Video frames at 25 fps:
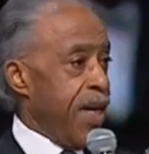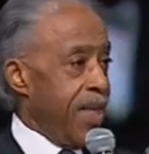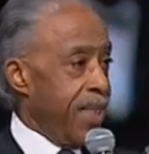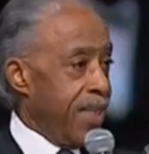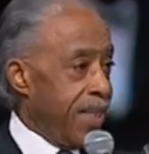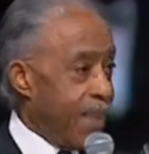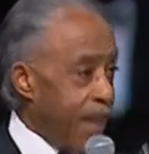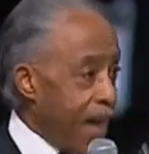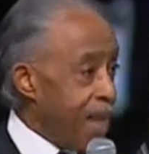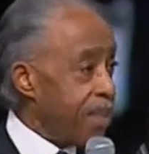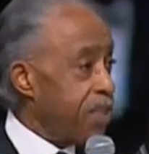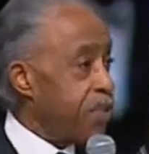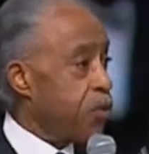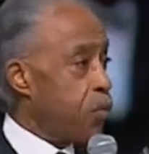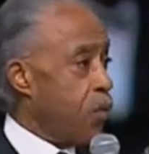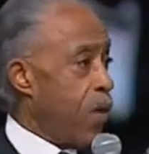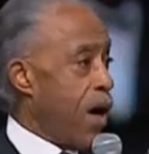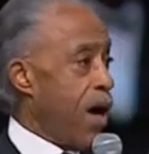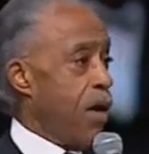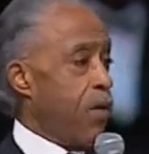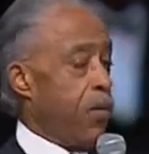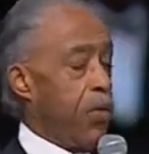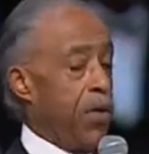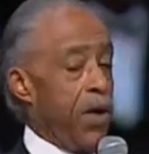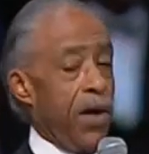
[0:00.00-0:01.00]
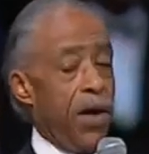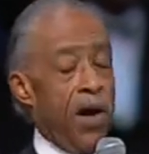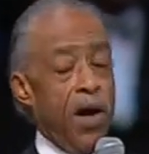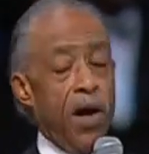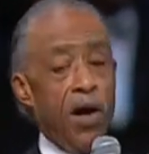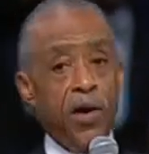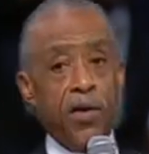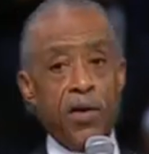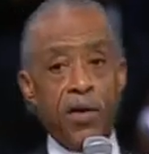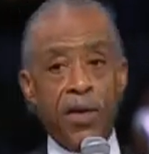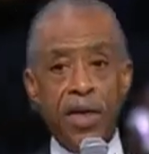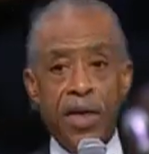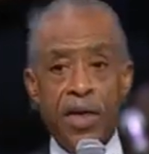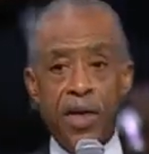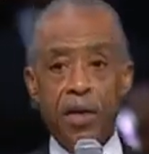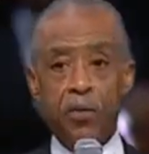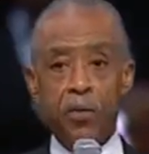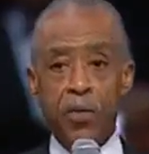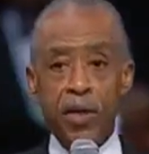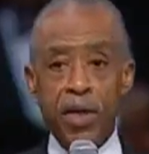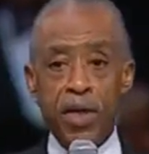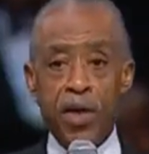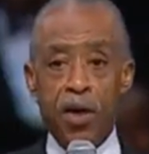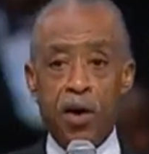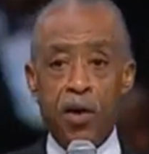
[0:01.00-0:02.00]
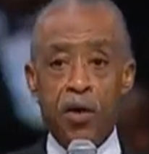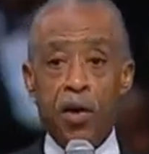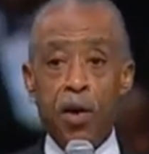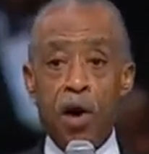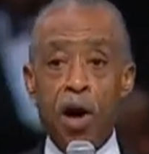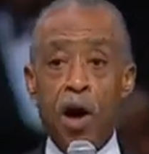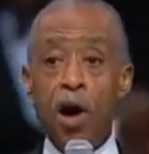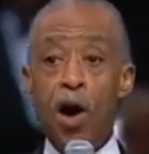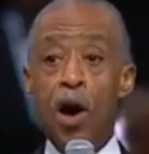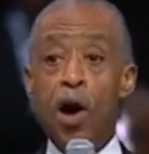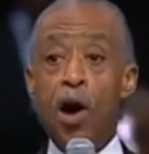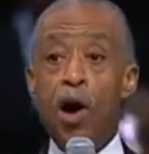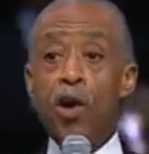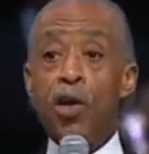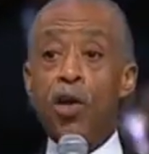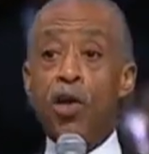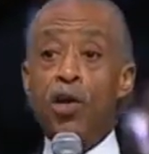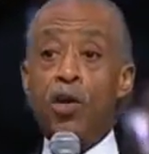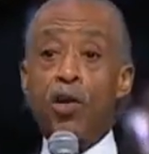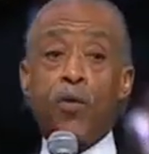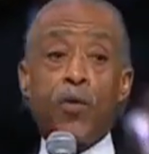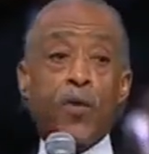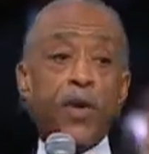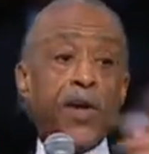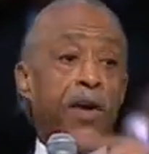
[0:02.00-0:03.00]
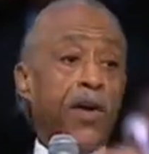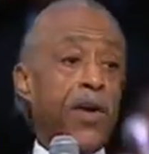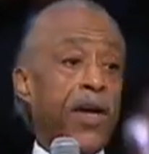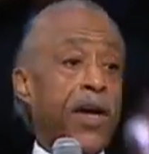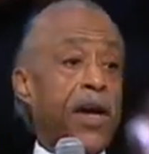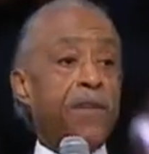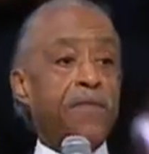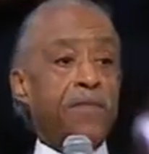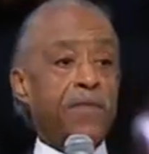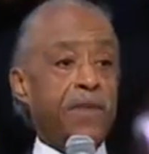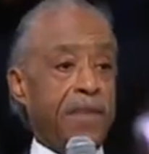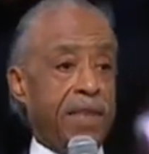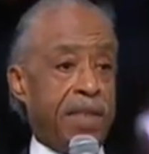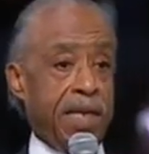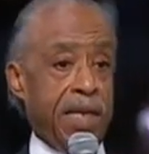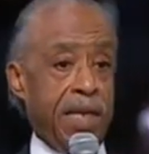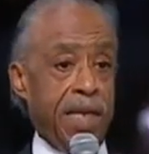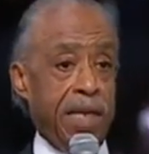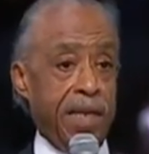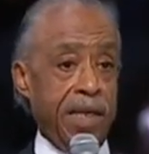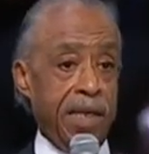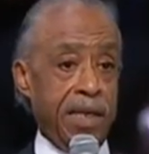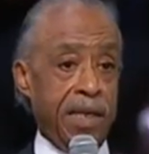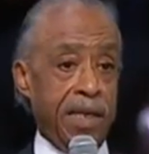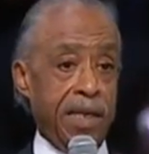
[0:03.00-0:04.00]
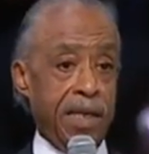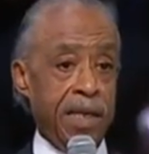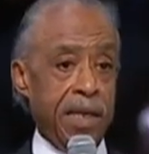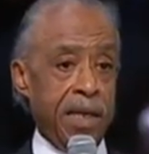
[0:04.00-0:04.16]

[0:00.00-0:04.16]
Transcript: And that's why we're all here. We don't all agree on everything,